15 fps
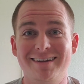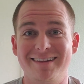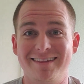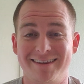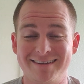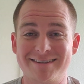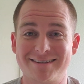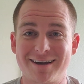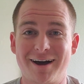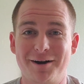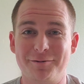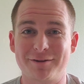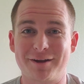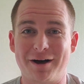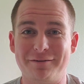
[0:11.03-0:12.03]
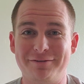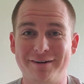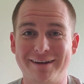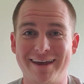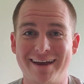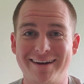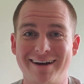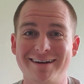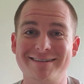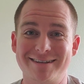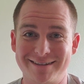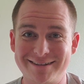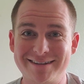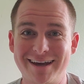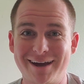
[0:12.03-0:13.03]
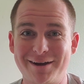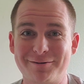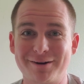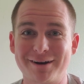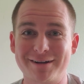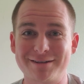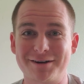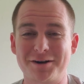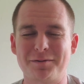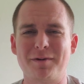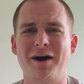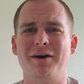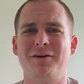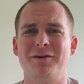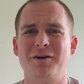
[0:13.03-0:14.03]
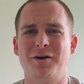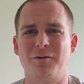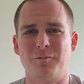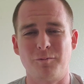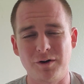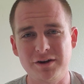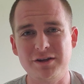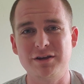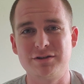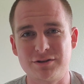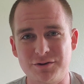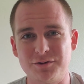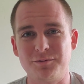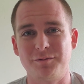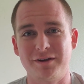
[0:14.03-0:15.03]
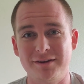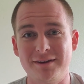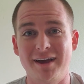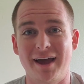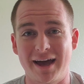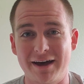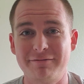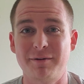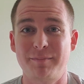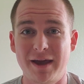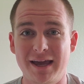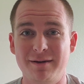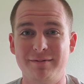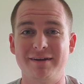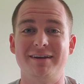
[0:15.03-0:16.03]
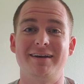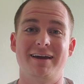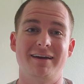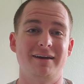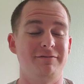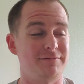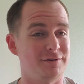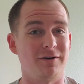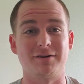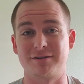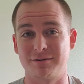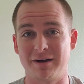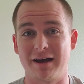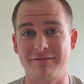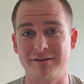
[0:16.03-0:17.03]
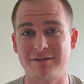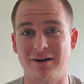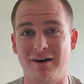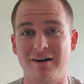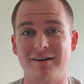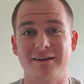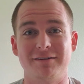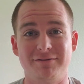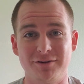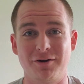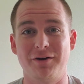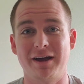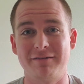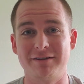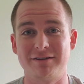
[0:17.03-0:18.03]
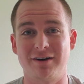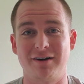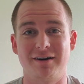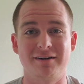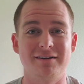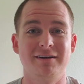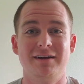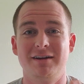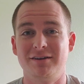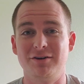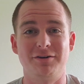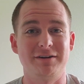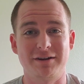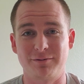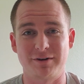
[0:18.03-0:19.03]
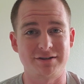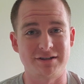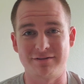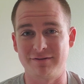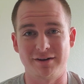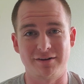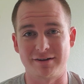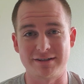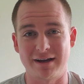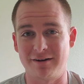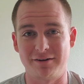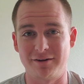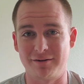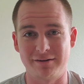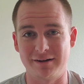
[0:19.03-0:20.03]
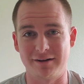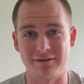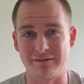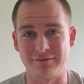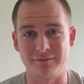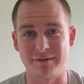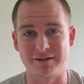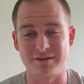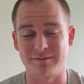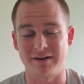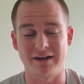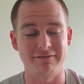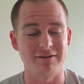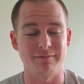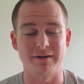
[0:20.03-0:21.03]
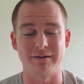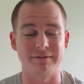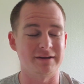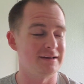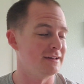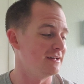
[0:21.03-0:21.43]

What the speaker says: This is Kyle with Confident Canines, and today we're going to talk about what do you do when you have a baby if you also have a dog. If you don't have a dog, you don't need to watch this video because I don't know any other information about having a baby.